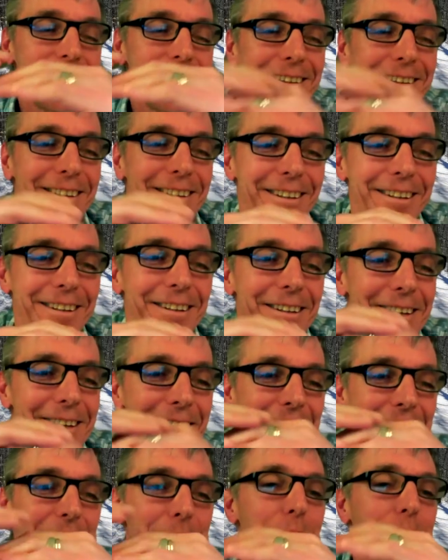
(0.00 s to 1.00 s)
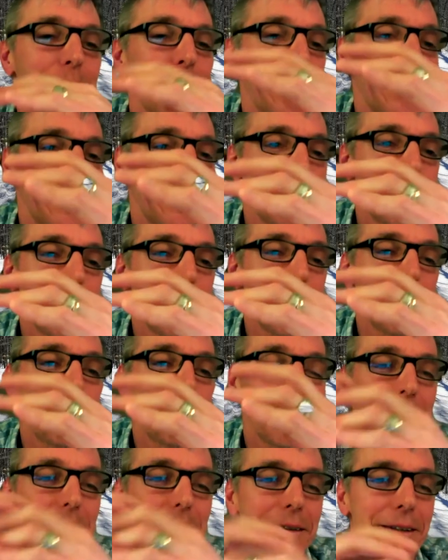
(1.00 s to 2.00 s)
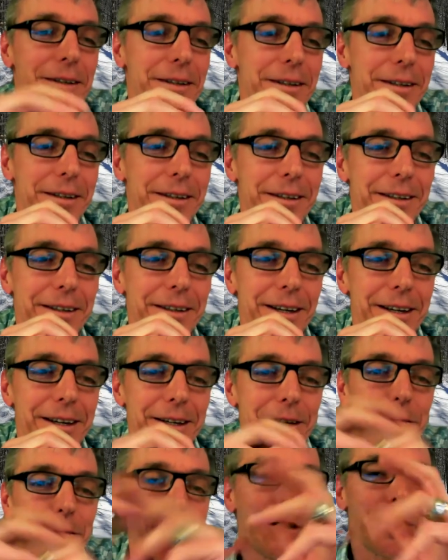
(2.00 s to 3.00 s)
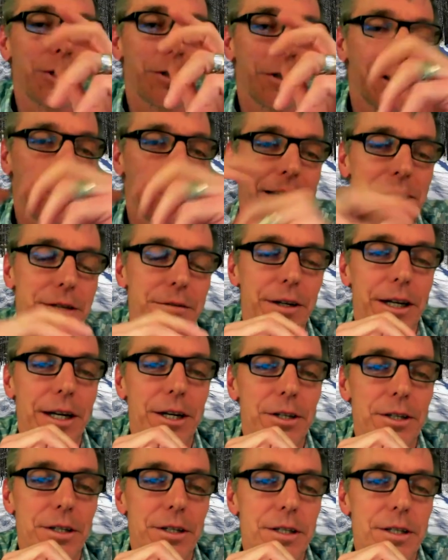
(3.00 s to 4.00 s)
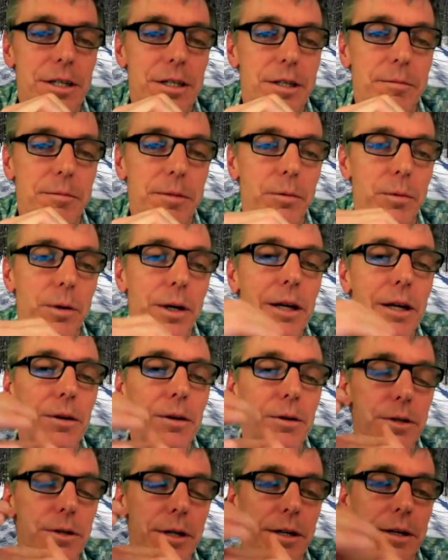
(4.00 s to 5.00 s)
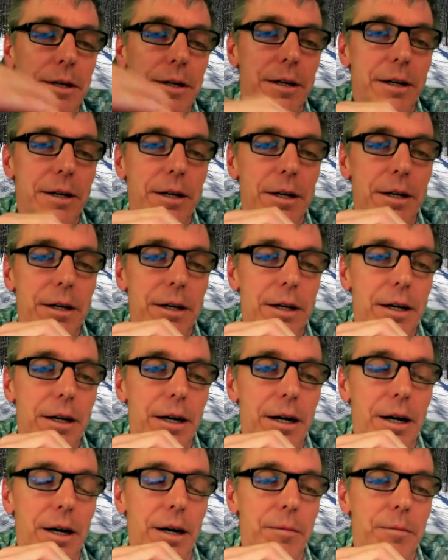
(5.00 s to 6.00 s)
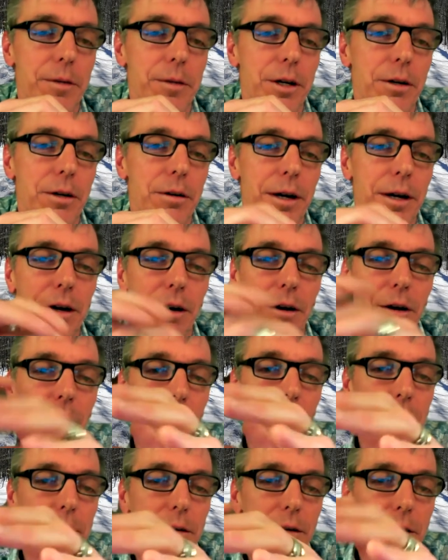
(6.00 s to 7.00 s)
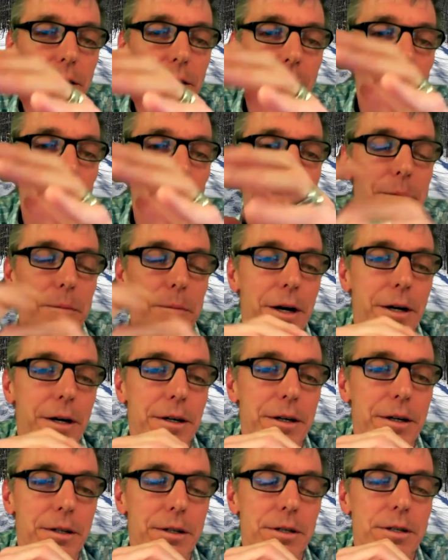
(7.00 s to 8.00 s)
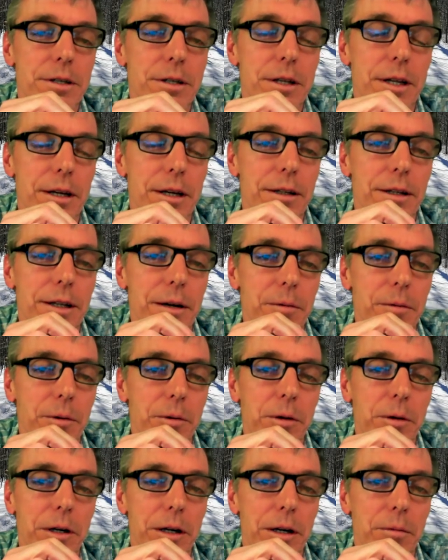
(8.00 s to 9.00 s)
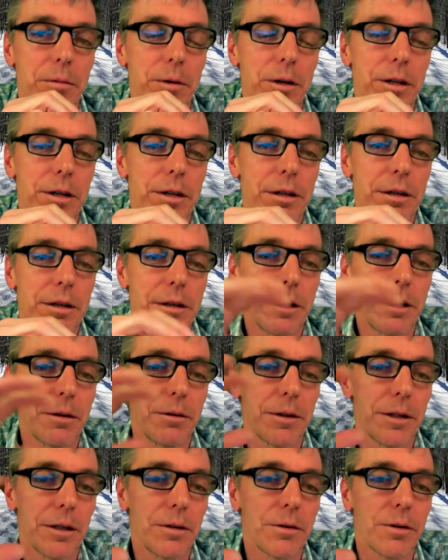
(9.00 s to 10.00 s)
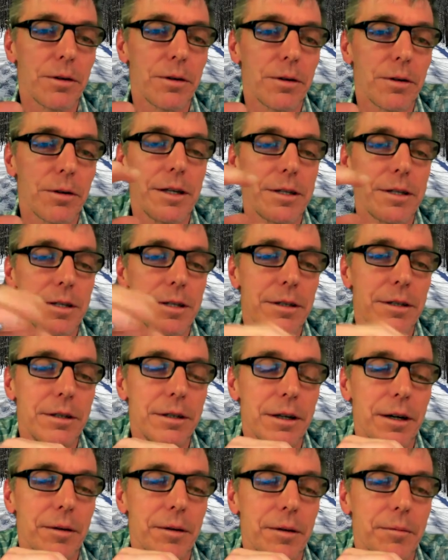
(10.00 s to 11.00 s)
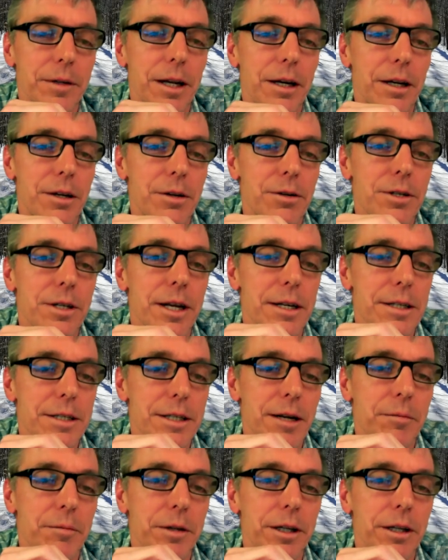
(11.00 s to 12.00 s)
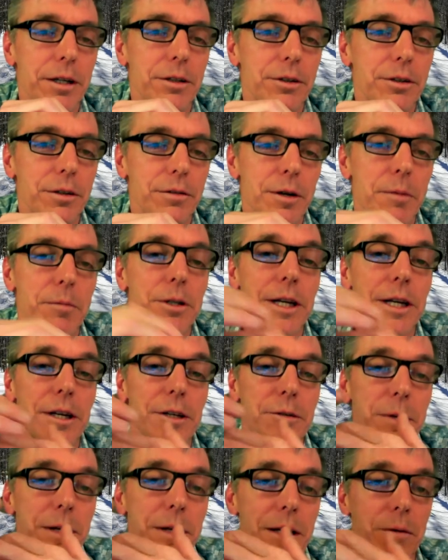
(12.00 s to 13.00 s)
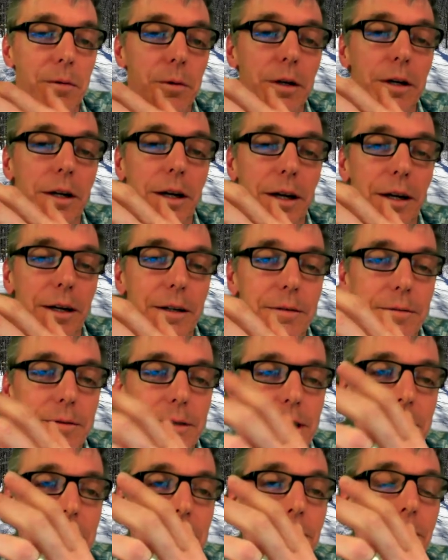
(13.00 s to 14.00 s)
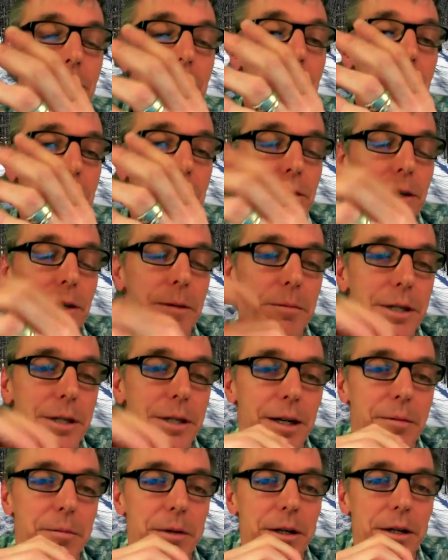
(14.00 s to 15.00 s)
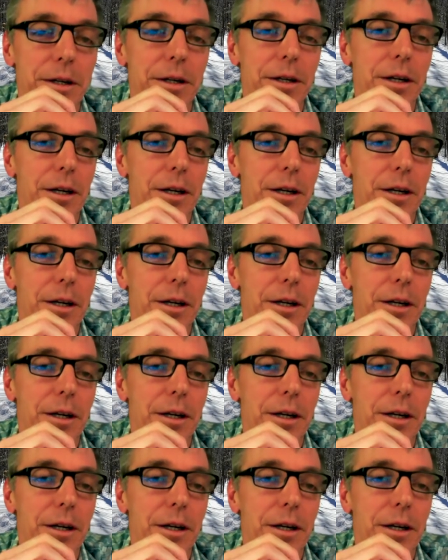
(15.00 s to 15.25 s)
On the they, they haven't really come up with a an official classification system, but we use it. Um, you know, all the all of our partners that, that we're working with, you know, in the Northeast, um, kind of use that same lingo. So if someone tells me they're working on a C4 stream type,